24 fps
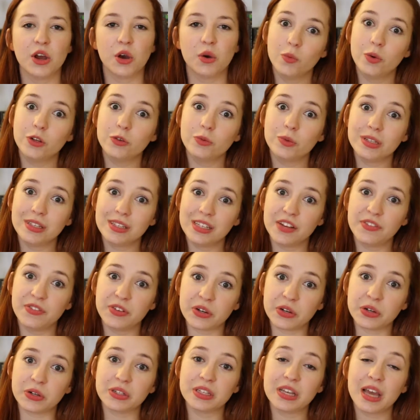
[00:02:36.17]
which was
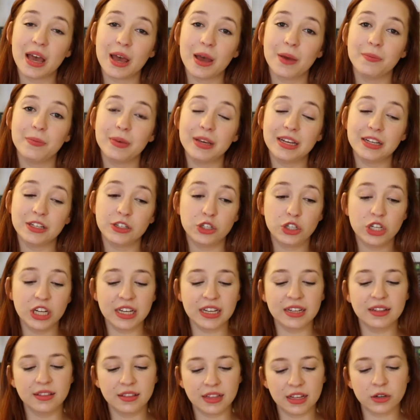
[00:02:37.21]
difficult because she
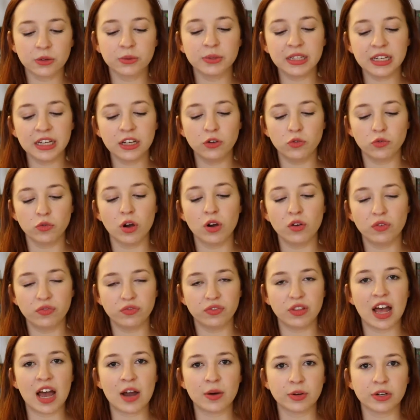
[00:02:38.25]
can literally grow
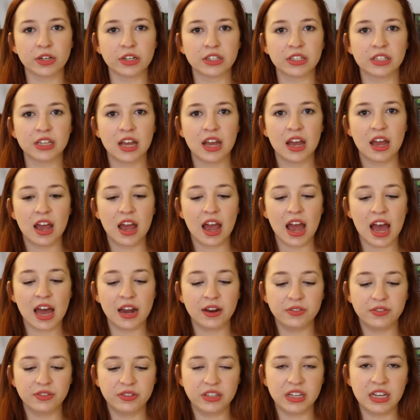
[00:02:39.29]
flowers
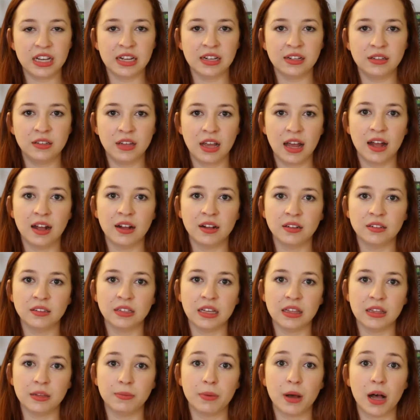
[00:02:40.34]
out of seeds held
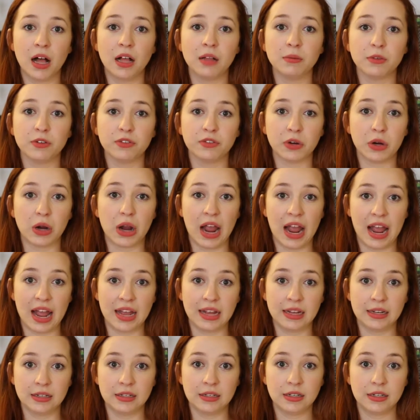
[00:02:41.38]
in the palm of her
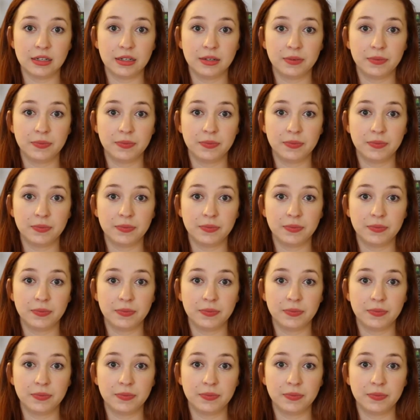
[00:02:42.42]
hand.